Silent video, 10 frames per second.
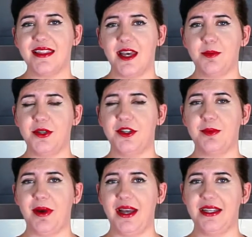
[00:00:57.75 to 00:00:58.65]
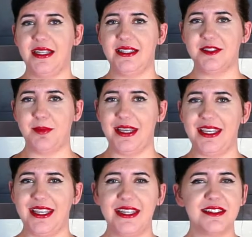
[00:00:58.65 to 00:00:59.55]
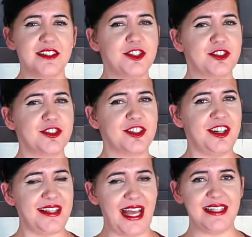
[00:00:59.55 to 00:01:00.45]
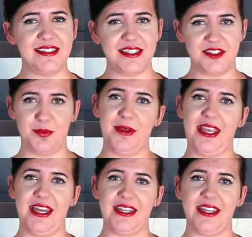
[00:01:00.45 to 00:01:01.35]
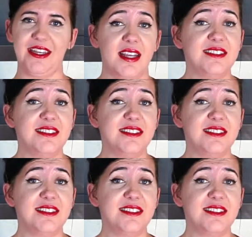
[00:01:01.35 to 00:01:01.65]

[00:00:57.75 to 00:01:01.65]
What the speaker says: that Pewdiepie is making isn't your classic spaghetti.